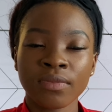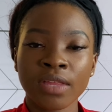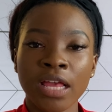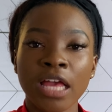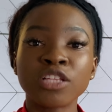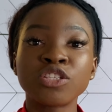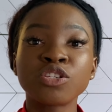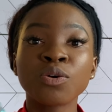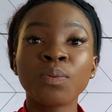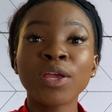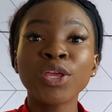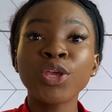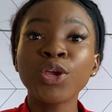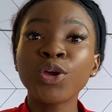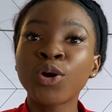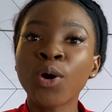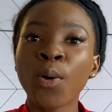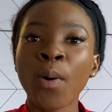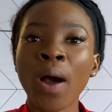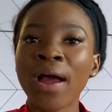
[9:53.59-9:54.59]
And so when you
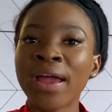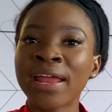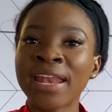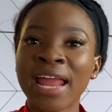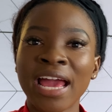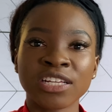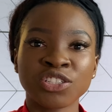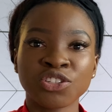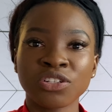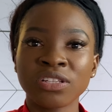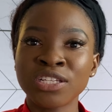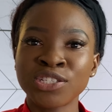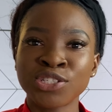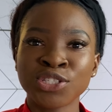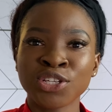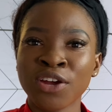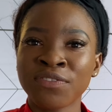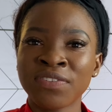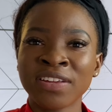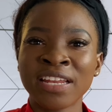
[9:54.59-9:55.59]
go out and actually
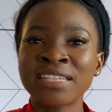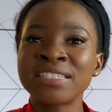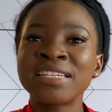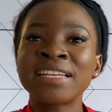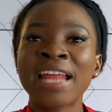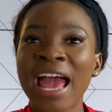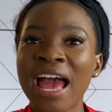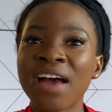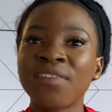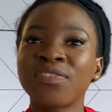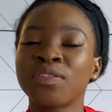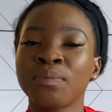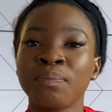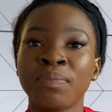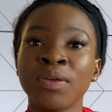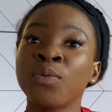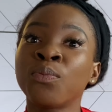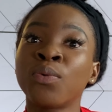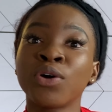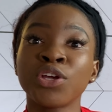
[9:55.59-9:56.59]
serve, it doesn't have to
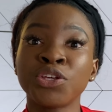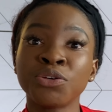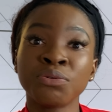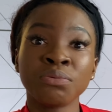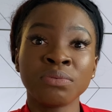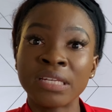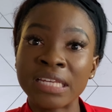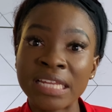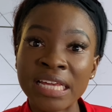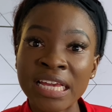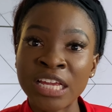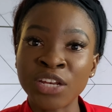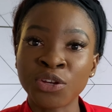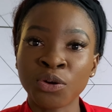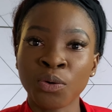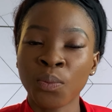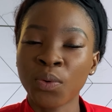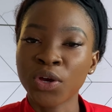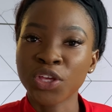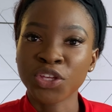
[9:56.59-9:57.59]
be what you need
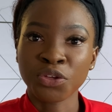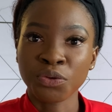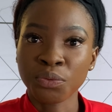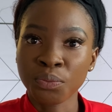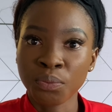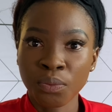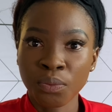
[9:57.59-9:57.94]
or what you